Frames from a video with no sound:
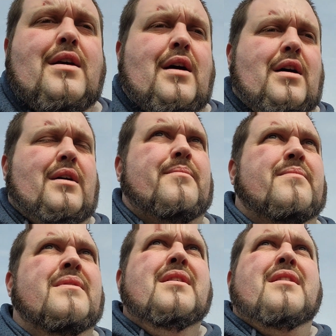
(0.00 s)

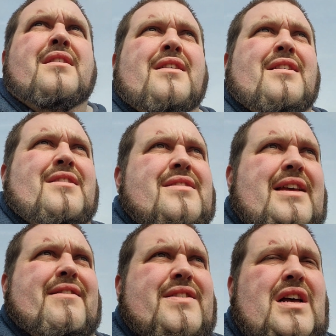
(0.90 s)

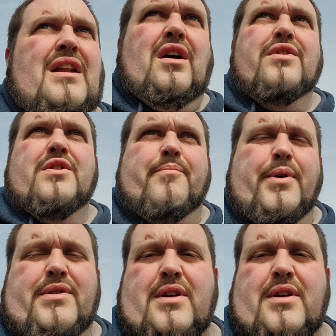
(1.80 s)
There is loads of books.